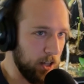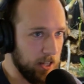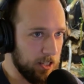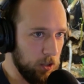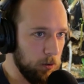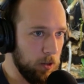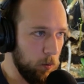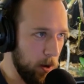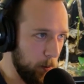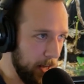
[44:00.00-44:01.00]
think that's the only
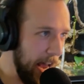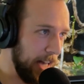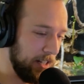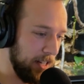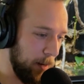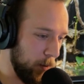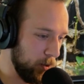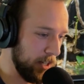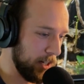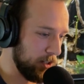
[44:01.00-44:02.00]
way we can clean up
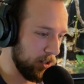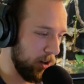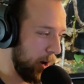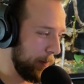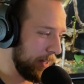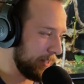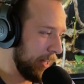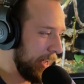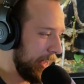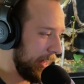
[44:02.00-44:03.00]
those sections of the hobby. Cause
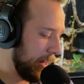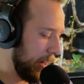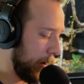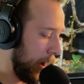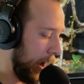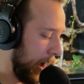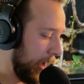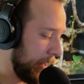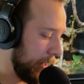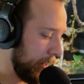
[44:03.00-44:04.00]

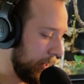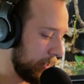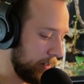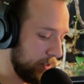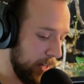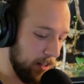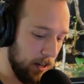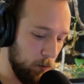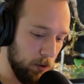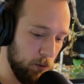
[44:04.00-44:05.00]
as I said,
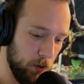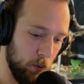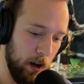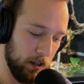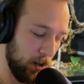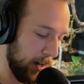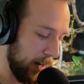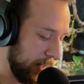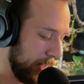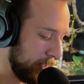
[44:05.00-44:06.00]
like with the wild caught,
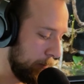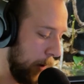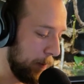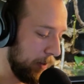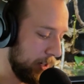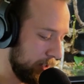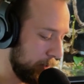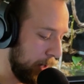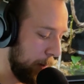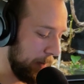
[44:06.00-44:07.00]
its populations
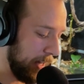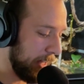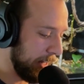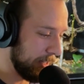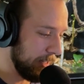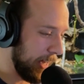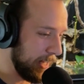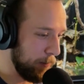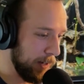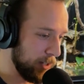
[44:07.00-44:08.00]
coming in, it's
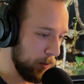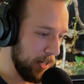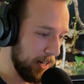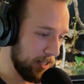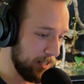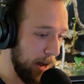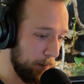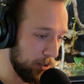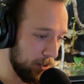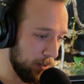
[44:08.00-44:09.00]
nice because we can
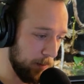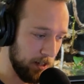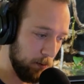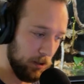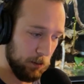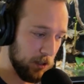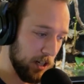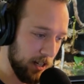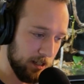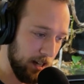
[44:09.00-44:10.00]
establish them. Like with the
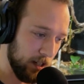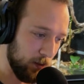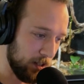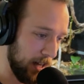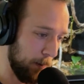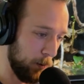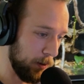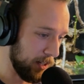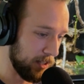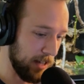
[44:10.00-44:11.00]
machete snakes, for example, we
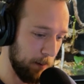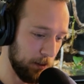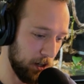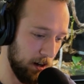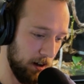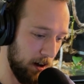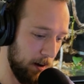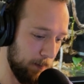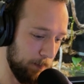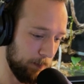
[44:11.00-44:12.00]
can establish a